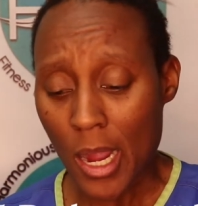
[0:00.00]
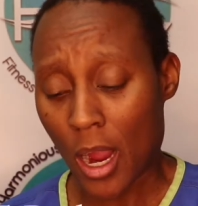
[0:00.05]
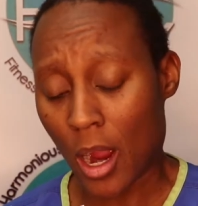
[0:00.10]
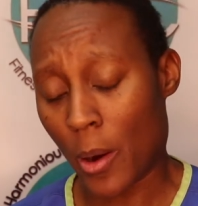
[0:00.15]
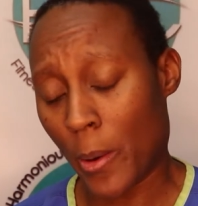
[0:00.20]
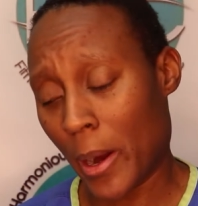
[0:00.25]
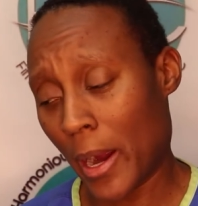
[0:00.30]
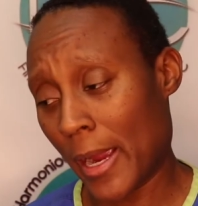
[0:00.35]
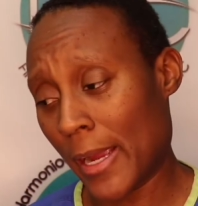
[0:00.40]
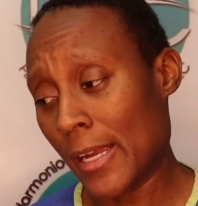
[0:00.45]
All
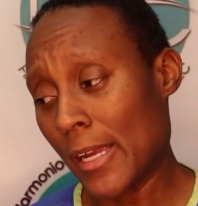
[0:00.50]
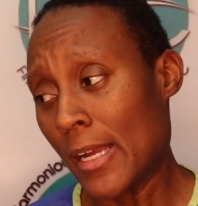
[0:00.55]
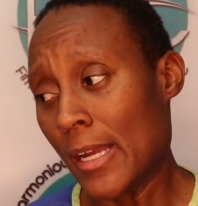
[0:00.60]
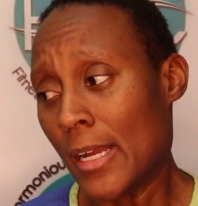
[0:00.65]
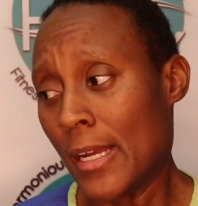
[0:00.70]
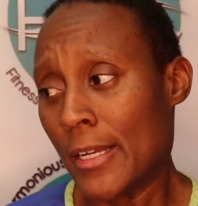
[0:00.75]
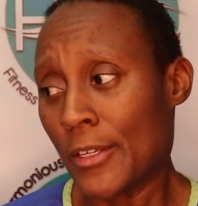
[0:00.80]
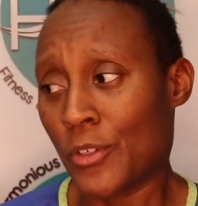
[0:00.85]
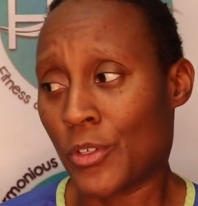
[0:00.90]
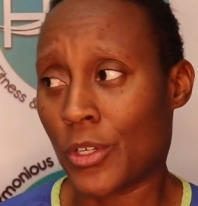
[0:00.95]
right,
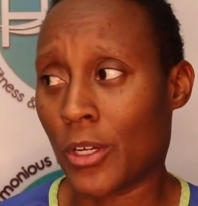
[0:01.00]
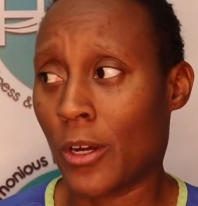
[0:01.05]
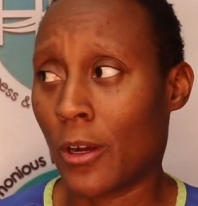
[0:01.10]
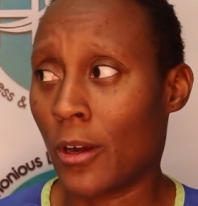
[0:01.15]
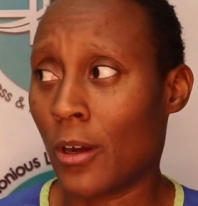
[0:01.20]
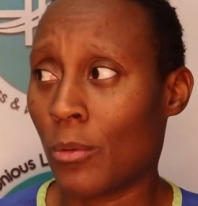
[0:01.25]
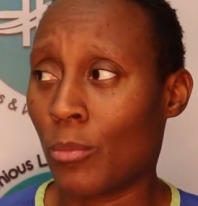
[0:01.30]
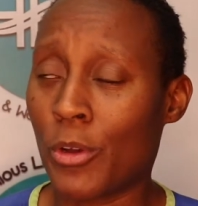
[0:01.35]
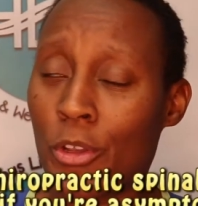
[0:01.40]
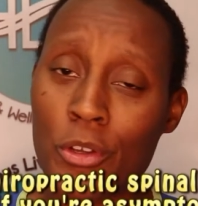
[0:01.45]

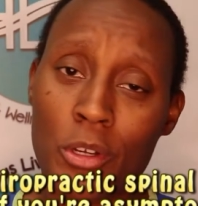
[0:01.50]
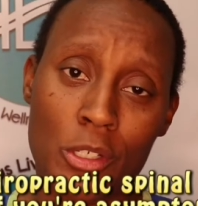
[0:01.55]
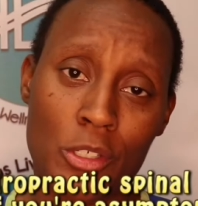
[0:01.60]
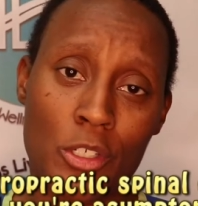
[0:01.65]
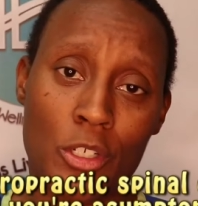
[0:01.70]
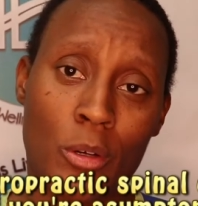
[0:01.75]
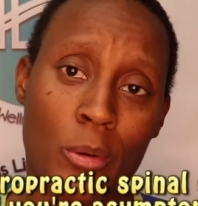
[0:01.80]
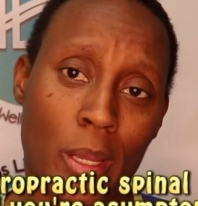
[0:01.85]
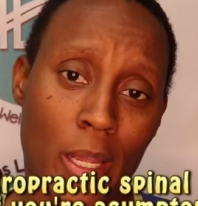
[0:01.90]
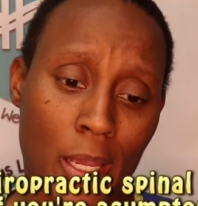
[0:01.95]
so what you can
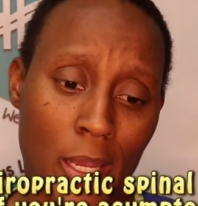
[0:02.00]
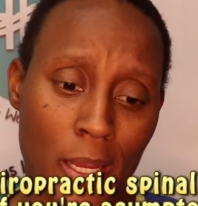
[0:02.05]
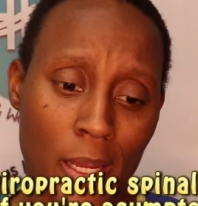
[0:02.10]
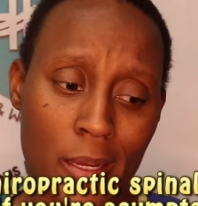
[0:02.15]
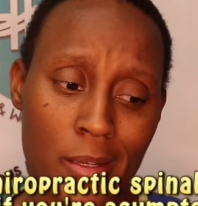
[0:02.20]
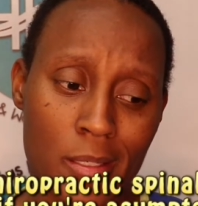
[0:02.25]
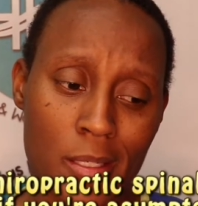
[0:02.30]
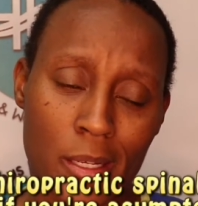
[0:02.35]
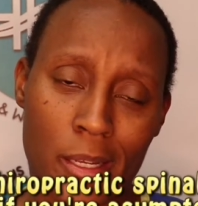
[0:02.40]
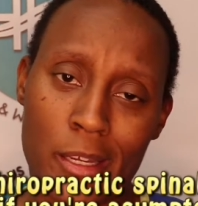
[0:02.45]
do
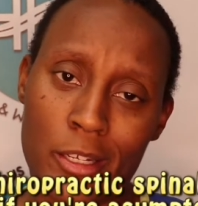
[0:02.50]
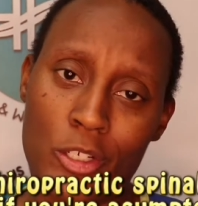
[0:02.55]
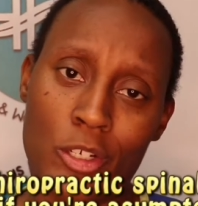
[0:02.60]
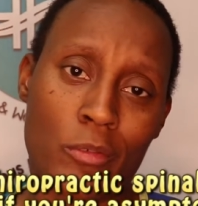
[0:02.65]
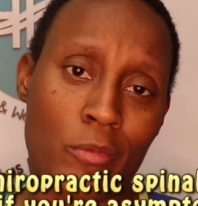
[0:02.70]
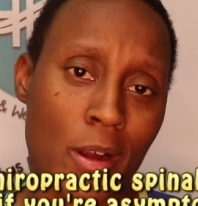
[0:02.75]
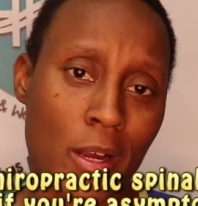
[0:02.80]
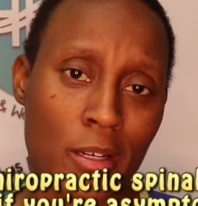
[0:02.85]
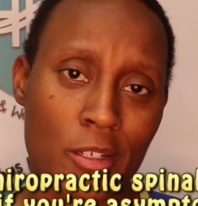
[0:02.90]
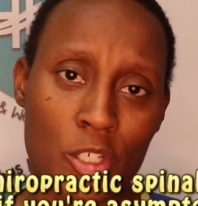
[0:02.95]
is get your
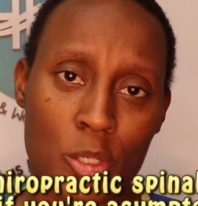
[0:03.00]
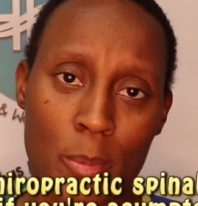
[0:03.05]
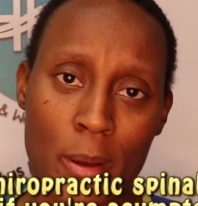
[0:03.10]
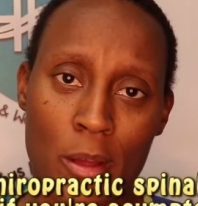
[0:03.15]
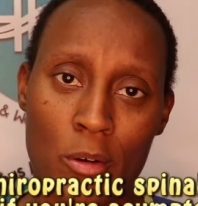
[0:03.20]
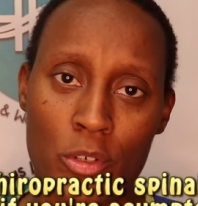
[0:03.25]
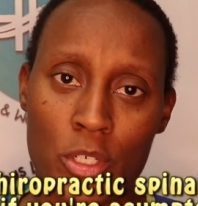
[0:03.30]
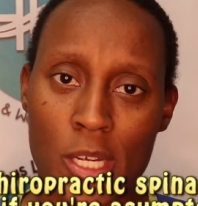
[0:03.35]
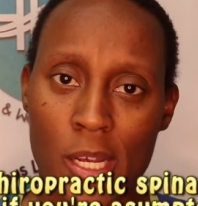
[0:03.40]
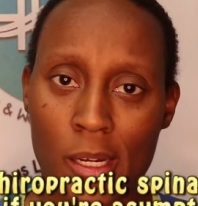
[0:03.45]
regular
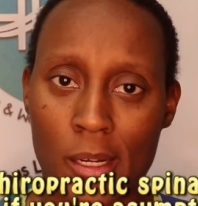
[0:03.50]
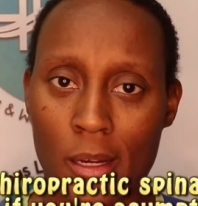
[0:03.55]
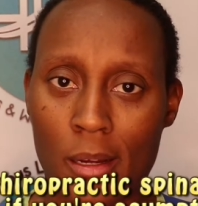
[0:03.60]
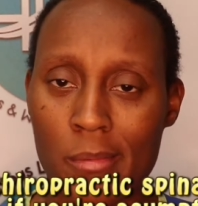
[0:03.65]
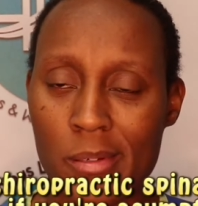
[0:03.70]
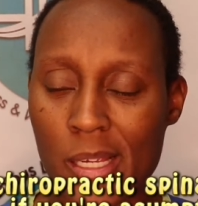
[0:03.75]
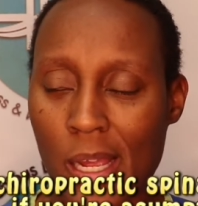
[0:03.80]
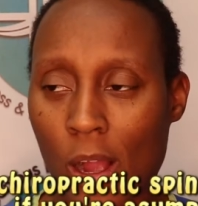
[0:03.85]
spinal checkups.